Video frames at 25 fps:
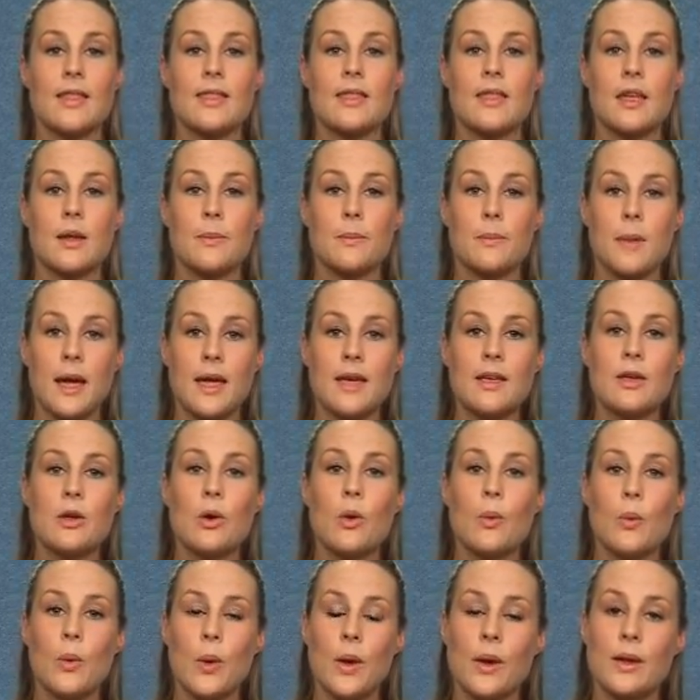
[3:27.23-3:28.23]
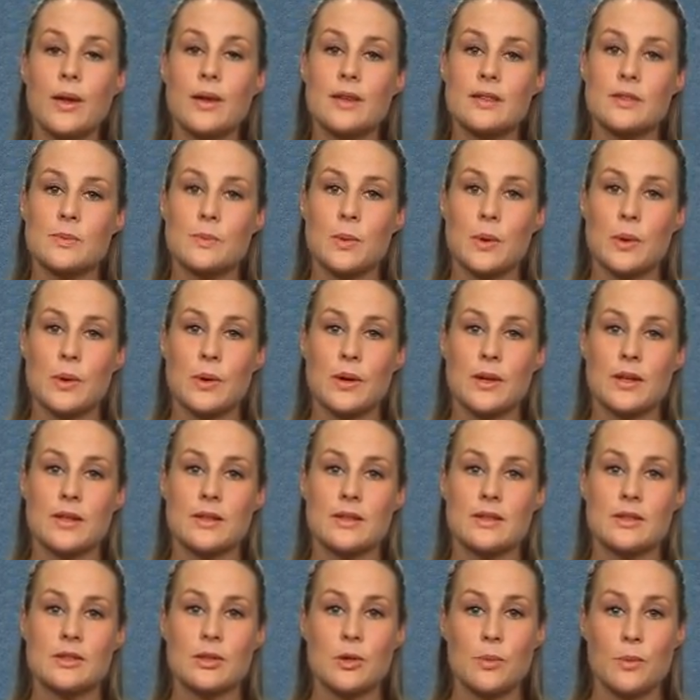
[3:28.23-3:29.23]
then make your work
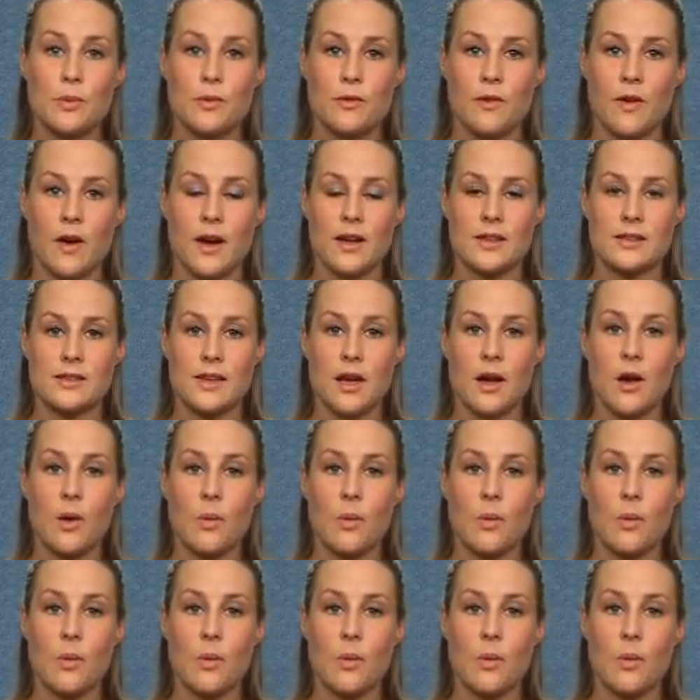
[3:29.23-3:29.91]
experience supervisor